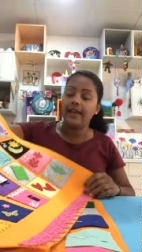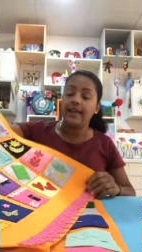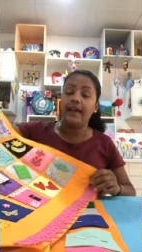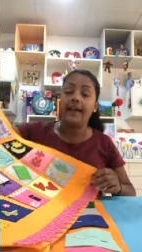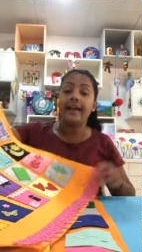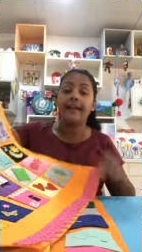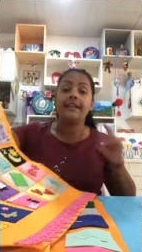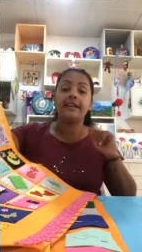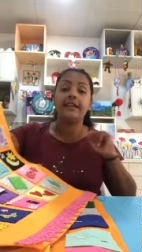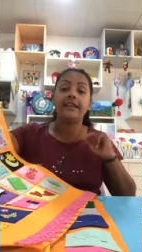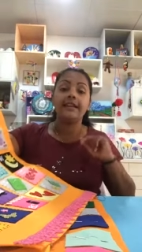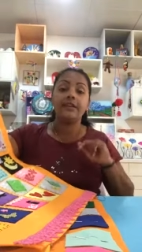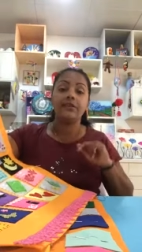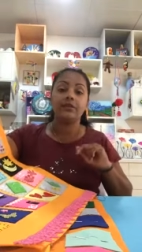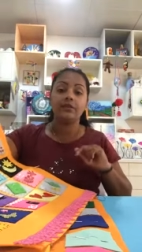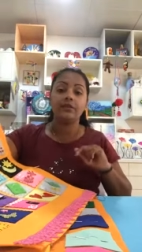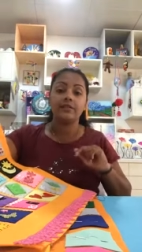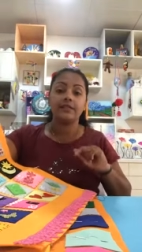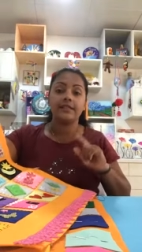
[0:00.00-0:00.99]
And
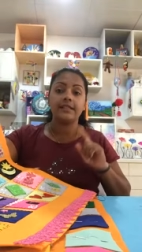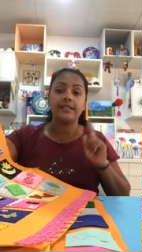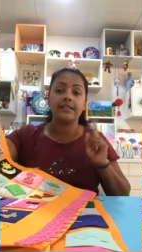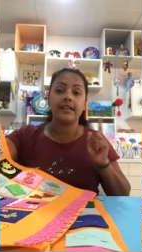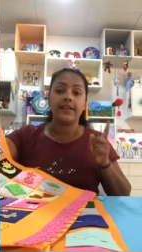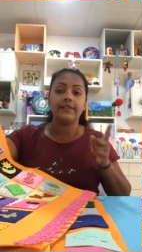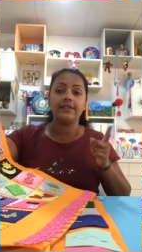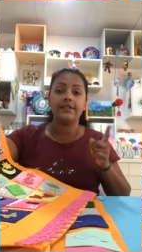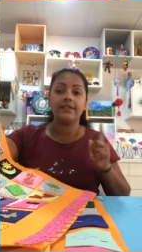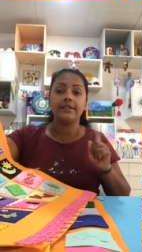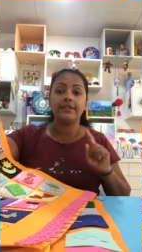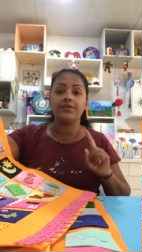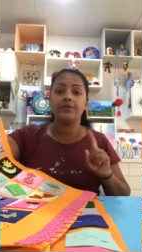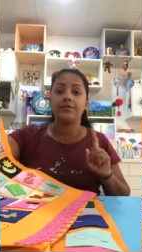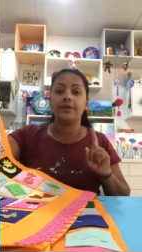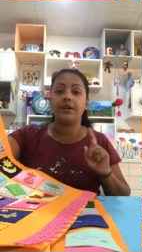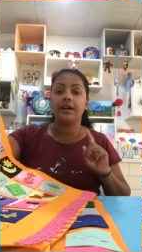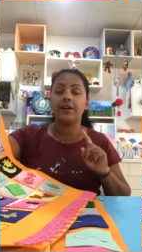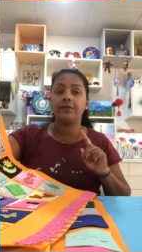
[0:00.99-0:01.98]
later onwards I will teach
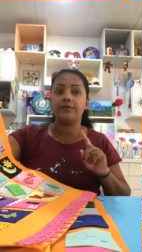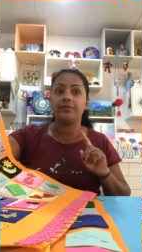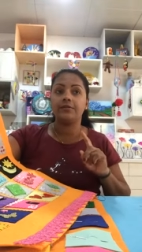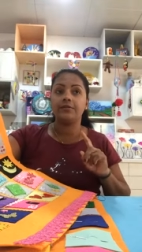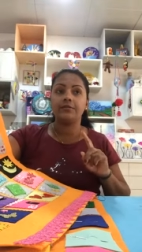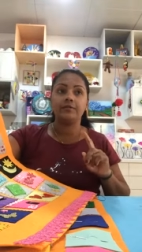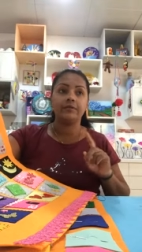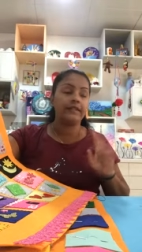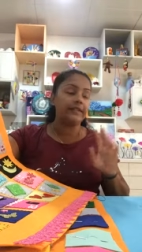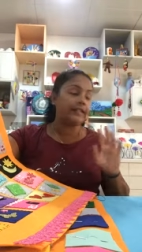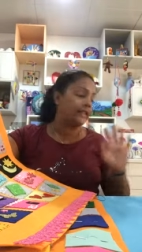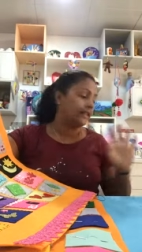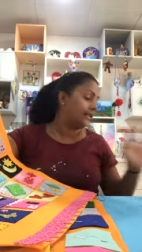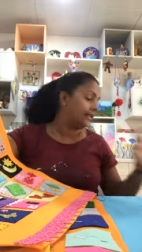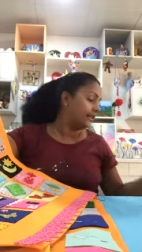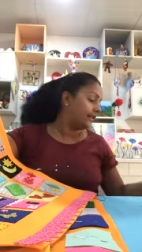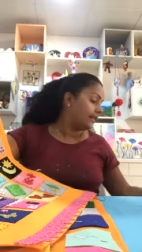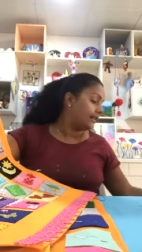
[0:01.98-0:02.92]
you how to do with